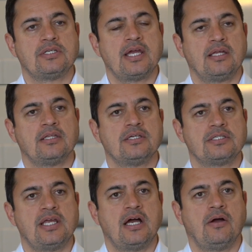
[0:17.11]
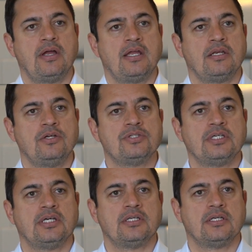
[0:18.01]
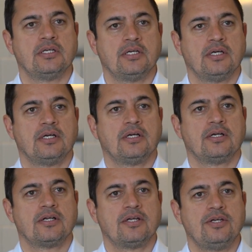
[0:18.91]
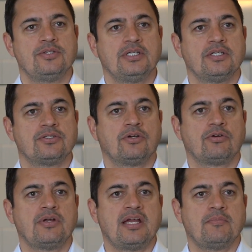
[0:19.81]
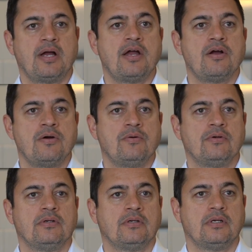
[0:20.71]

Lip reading: taking this now and using it to create my own